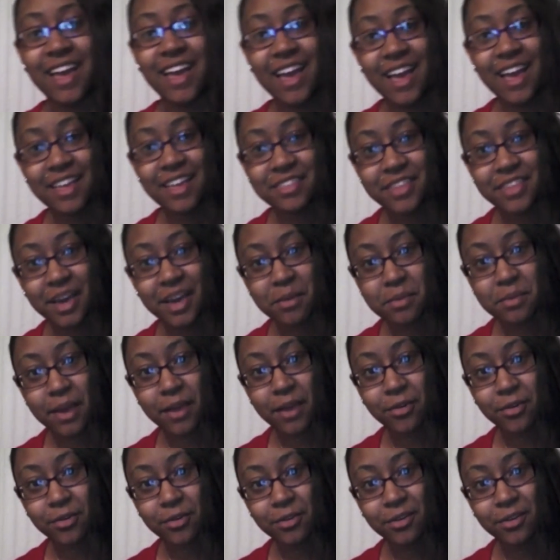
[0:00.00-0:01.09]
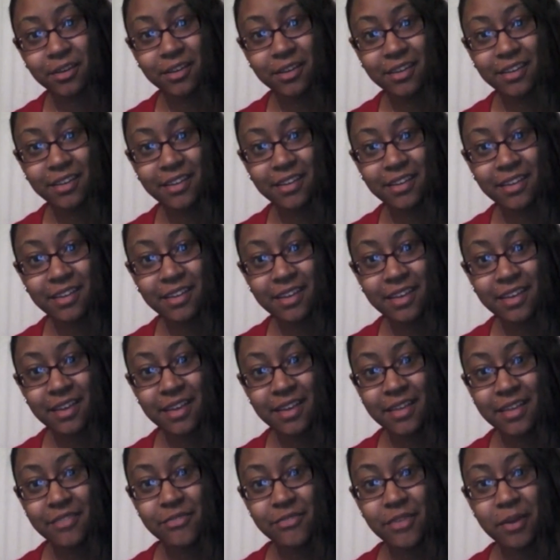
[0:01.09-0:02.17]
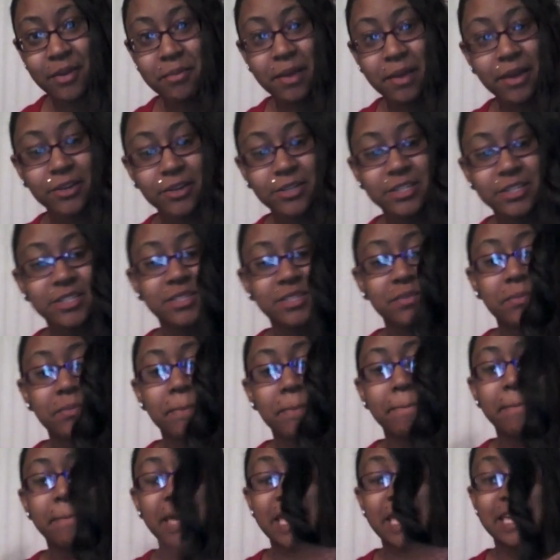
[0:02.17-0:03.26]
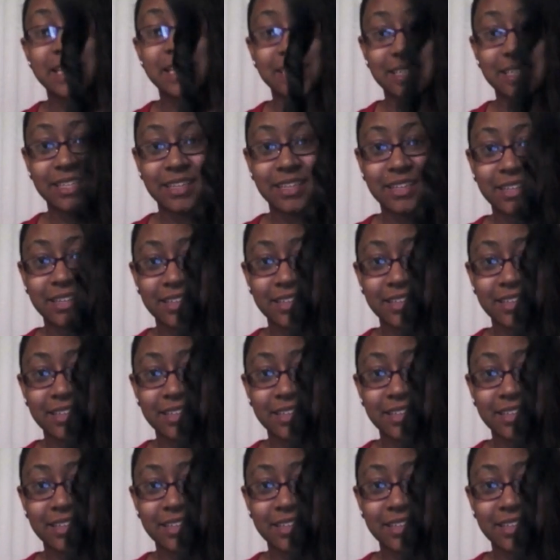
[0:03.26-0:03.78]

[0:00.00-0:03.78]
at that pattern. That pattern is amazing.